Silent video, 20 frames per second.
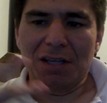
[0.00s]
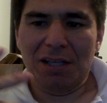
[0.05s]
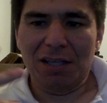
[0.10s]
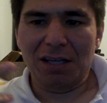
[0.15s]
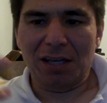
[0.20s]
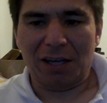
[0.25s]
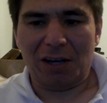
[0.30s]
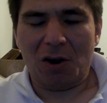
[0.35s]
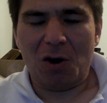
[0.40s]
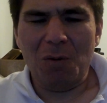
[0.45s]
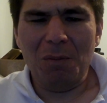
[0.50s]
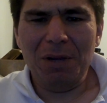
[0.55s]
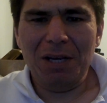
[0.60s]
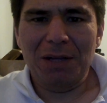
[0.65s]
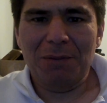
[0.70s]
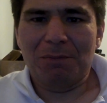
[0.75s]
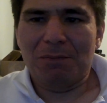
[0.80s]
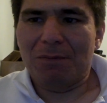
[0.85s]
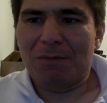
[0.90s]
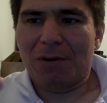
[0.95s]
like, how
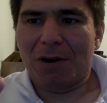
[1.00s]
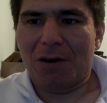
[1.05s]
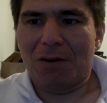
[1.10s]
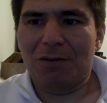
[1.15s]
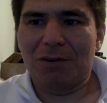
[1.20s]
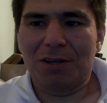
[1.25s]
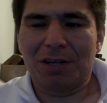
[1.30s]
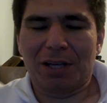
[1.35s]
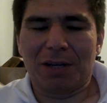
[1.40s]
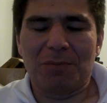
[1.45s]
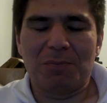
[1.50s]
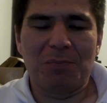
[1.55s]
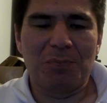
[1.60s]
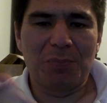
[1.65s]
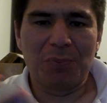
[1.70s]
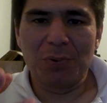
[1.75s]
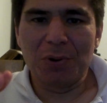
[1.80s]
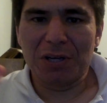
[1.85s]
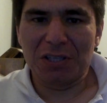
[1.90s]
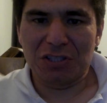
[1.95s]
many, like,
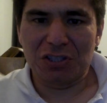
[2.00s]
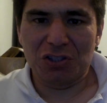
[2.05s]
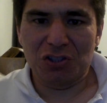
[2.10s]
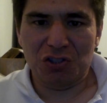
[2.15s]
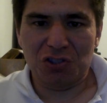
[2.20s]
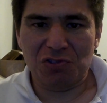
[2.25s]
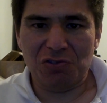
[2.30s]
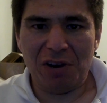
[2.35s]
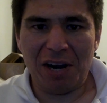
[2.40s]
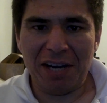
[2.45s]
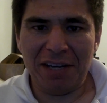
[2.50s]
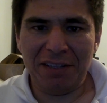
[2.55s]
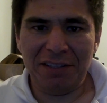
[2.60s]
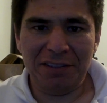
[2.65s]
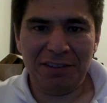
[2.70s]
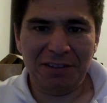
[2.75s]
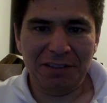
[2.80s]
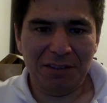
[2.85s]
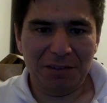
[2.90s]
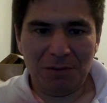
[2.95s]
Briggs and
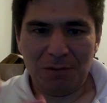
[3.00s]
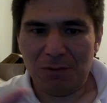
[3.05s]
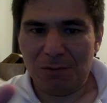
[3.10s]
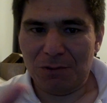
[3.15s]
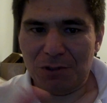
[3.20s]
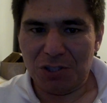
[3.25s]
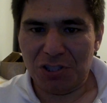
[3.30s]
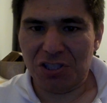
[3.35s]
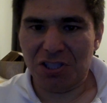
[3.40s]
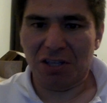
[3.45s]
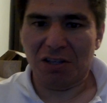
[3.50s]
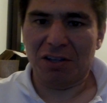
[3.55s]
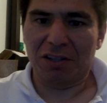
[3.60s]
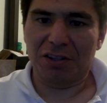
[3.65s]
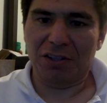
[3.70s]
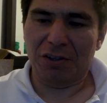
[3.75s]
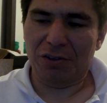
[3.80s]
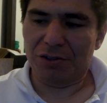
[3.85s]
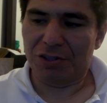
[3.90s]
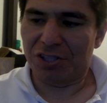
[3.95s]
Stratton
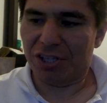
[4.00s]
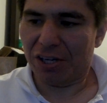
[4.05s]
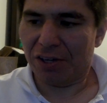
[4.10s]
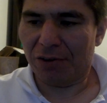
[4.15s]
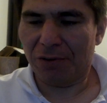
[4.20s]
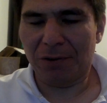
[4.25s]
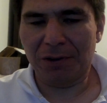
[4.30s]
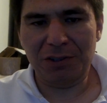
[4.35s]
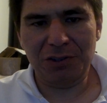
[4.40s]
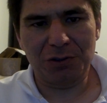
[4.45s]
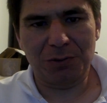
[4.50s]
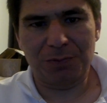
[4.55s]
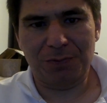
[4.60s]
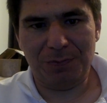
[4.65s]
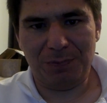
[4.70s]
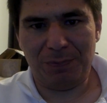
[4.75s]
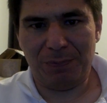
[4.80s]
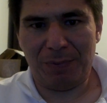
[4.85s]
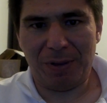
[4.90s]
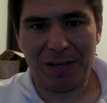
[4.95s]
selling their generators are
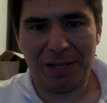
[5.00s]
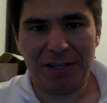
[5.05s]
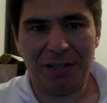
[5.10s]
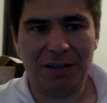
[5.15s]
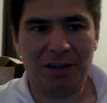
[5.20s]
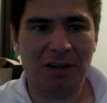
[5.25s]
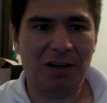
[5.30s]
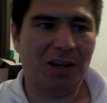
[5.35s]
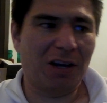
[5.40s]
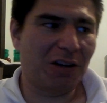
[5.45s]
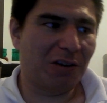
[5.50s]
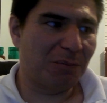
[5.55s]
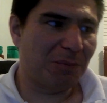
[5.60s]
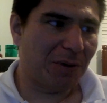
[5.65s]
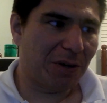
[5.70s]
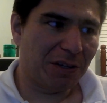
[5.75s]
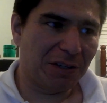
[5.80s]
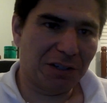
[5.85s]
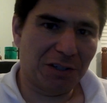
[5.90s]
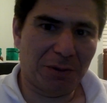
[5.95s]
making a lot of
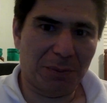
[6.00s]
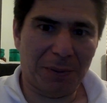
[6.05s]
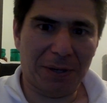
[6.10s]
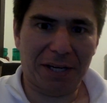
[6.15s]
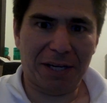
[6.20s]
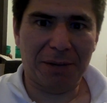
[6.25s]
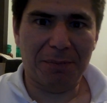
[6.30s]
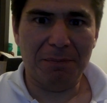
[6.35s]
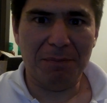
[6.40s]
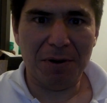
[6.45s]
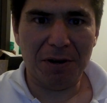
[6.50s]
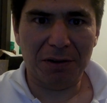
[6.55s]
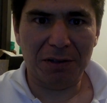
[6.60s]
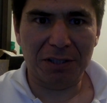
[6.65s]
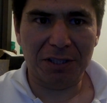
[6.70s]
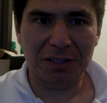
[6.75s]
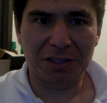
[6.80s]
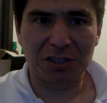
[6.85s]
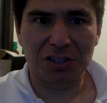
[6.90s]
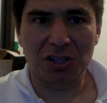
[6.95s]
money. They're making
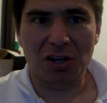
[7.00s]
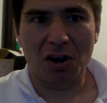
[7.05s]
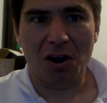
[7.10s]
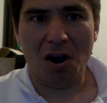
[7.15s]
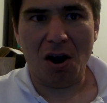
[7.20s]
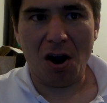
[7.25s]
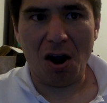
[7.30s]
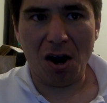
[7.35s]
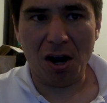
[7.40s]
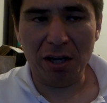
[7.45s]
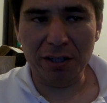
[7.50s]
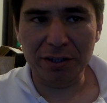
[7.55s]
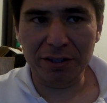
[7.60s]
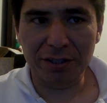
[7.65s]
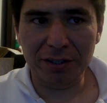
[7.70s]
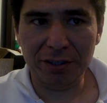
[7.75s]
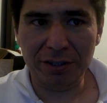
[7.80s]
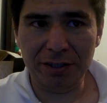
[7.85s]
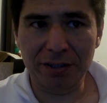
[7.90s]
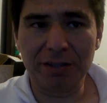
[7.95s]
millions.
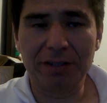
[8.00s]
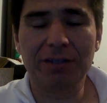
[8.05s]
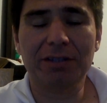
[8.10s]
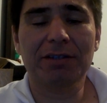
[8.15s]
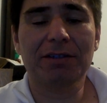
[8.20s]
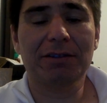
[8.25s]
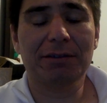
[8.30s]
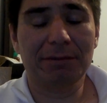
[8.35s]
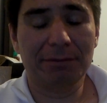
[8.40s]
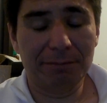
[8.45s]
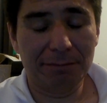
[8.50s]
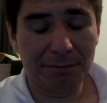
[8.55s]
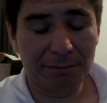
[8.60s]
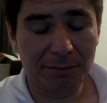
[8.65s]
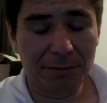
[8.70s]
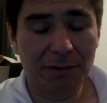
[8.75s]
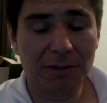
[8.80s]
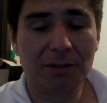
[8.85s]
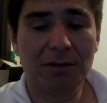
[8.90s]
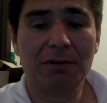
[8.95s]
Honda,
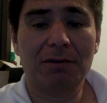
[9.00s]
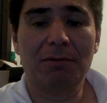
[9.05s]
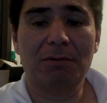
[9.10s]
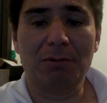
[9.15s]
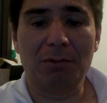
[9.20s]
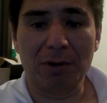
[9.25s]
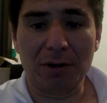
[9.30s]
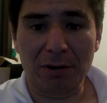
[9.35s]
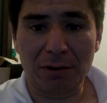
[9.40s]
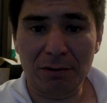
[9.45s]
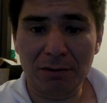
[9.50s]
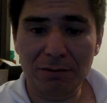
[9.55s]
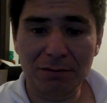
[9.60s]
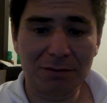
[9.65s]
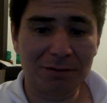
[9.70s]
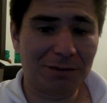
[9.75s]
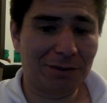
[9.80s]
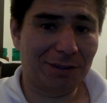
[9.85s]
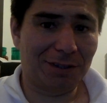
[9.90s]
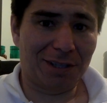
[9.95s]
well,
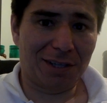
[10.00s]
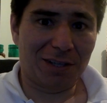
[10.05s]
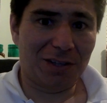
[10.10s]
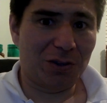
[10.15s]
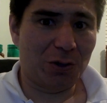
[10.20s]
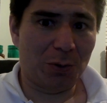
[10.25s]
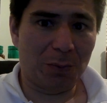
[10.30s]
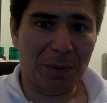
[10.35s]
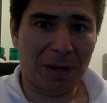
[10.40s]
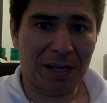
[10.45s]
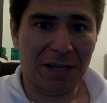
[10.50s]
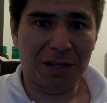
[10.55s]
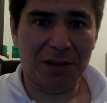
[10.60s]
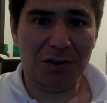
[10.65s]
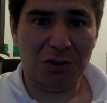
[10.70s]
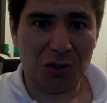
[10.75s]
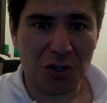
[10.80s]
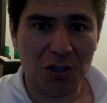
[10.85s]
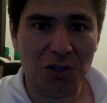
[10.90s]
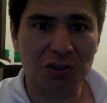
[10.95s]
they're making
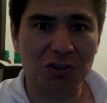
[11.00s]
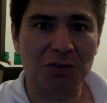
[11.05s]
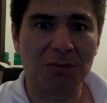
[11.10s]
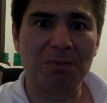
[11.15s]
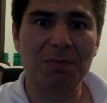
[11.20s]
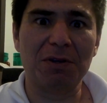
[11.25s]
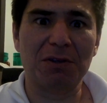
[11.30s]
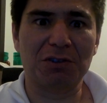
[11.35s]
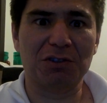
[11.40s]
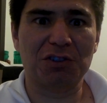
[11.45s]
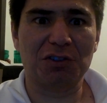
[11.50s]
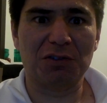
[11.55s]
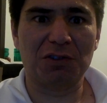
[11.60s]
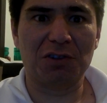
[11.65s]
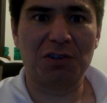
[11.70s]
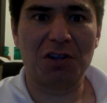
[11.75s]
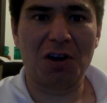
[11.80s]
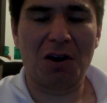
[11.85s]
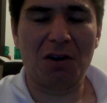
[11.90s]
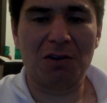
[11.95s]
tons of millions of
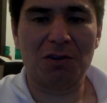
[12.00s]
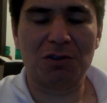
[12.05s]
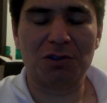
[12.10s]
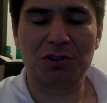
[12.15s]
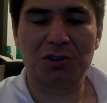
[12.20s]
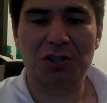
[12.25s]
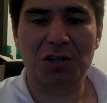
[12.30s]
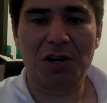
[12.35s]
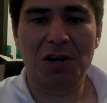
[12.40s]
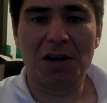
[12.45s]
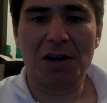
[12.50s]
dollars,